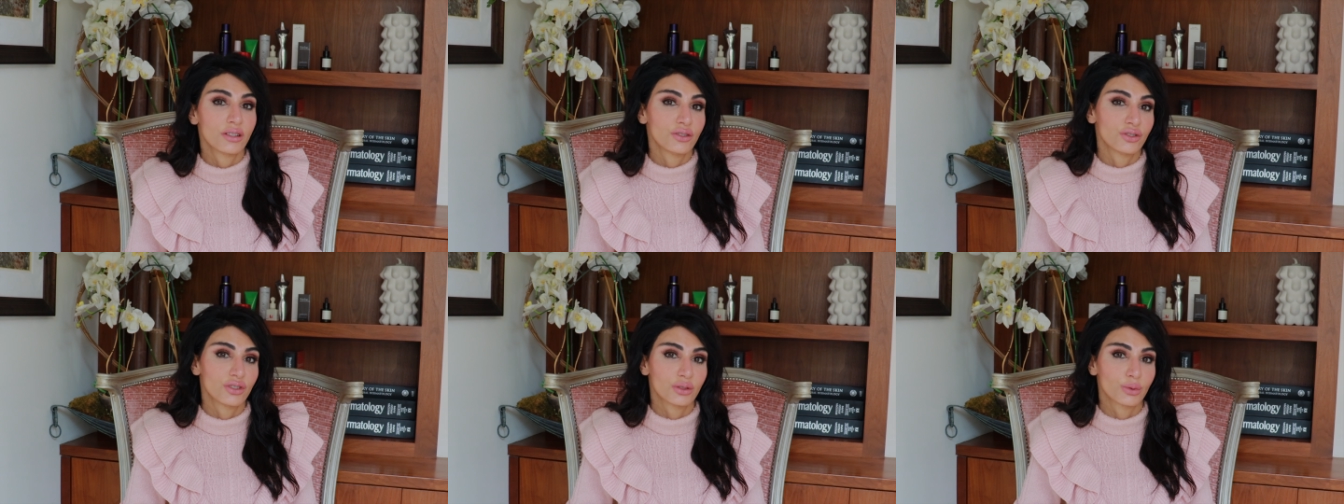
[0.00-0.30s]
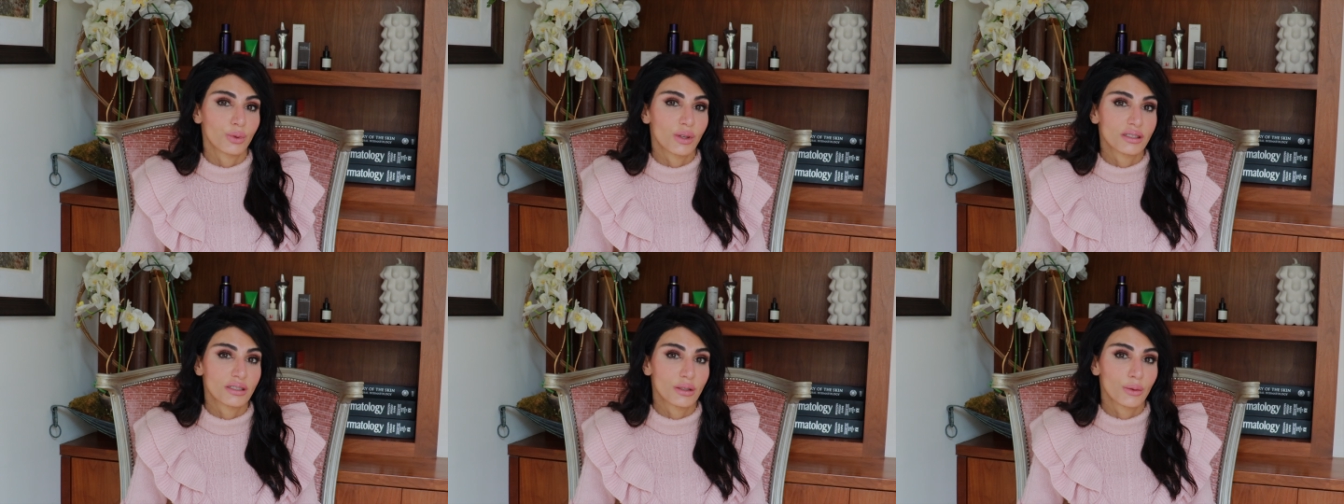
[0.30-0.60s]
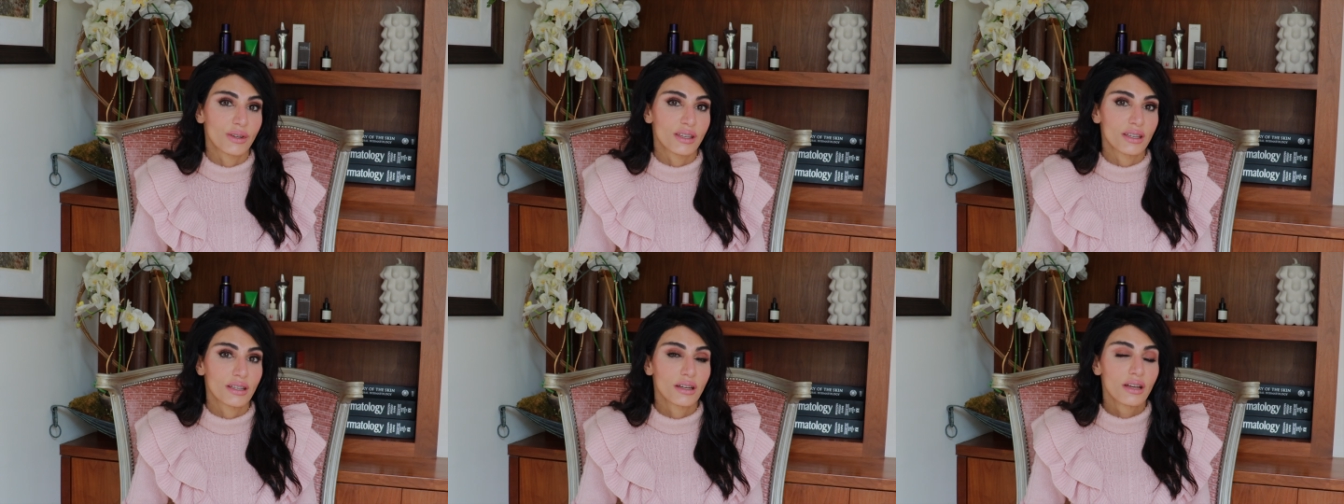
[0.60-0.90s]
than just once
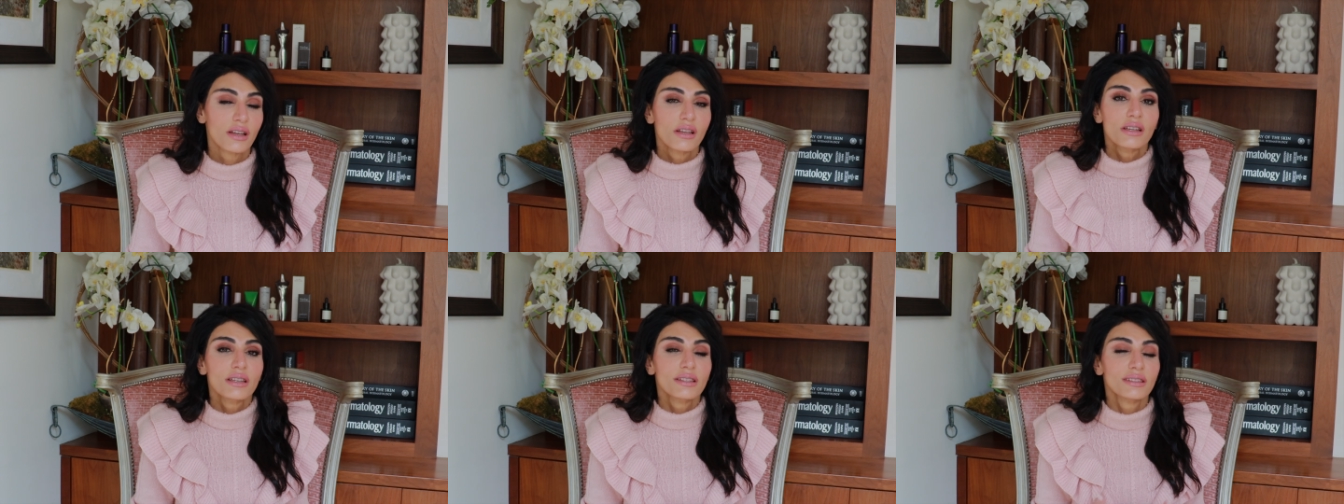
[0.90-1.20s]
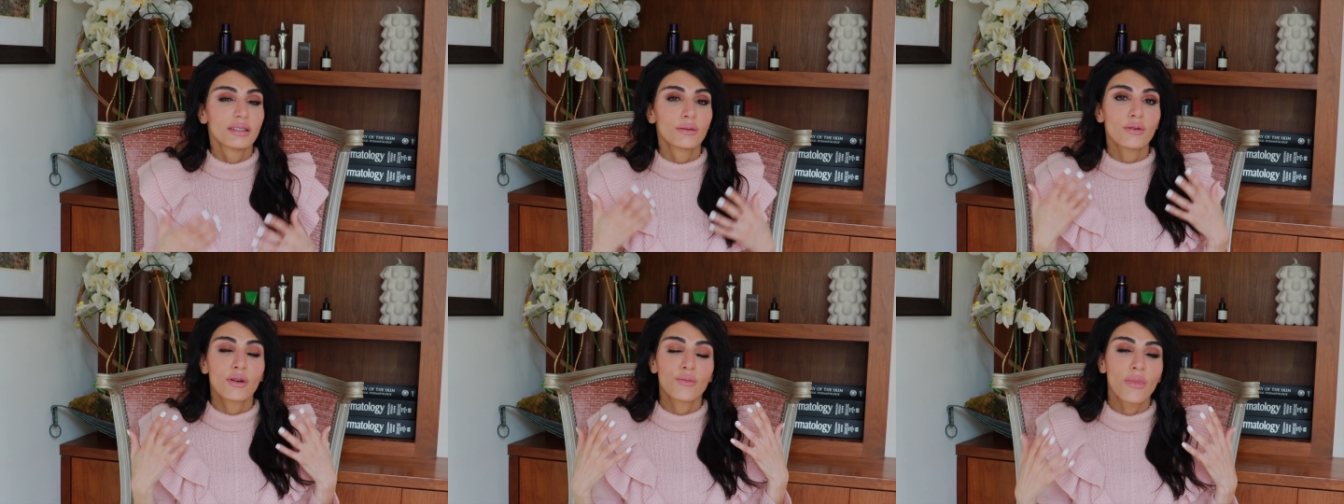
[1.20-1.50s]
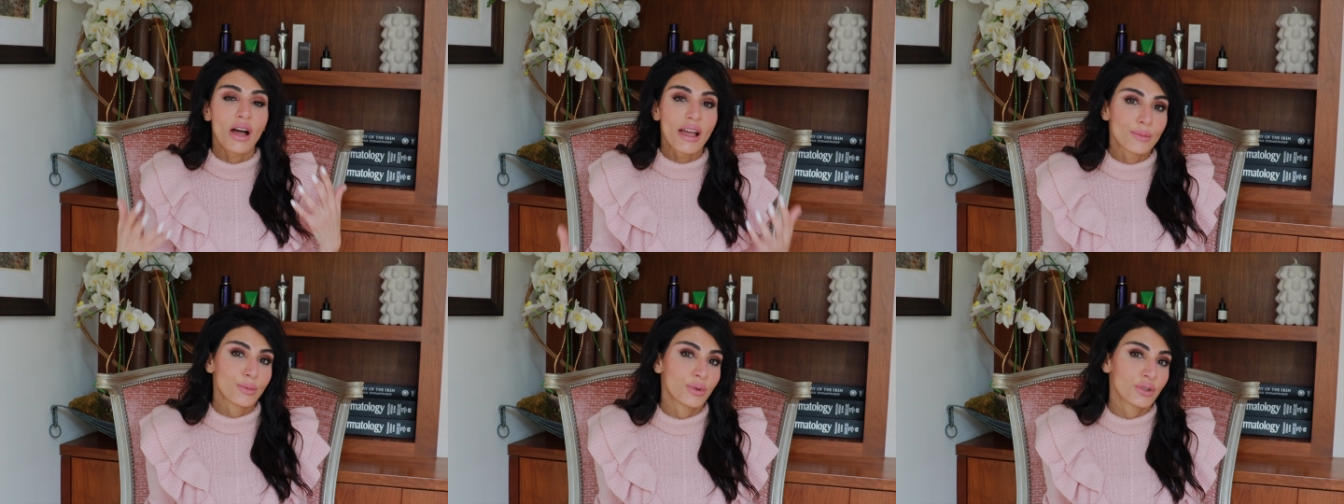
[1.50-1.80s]
a week. Some of my